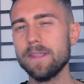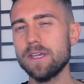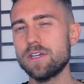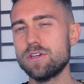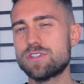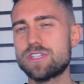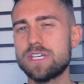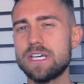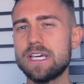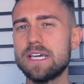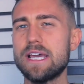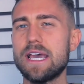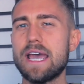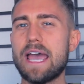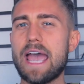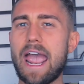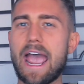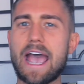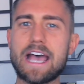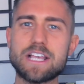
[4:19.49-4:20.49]
You see,
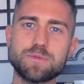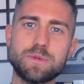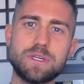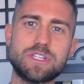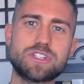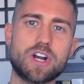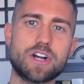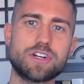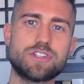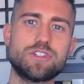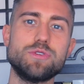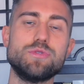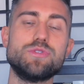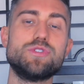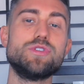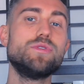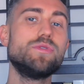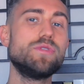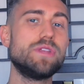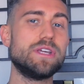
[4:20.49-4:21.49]
as we start to
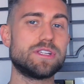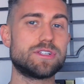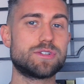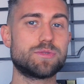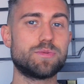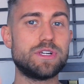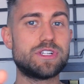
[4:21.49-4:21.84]
do this,